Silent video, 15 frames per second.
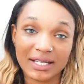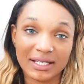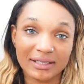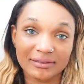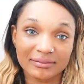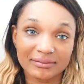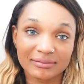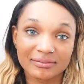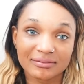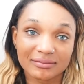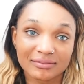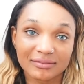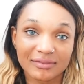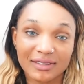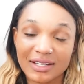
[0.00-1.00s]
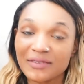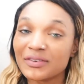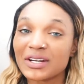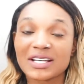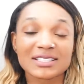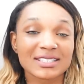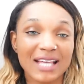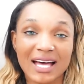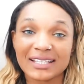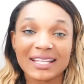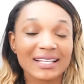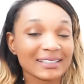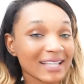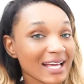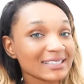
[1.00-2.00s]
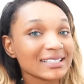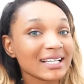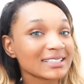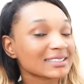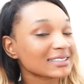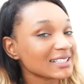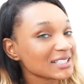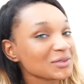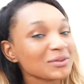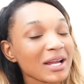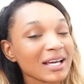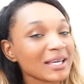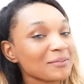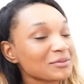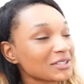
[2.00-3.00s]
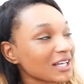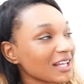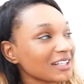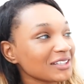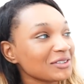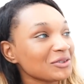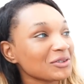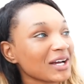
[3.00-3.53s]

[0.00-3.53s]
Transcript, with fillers: it. Even aside that that takes this is what I keep telling you.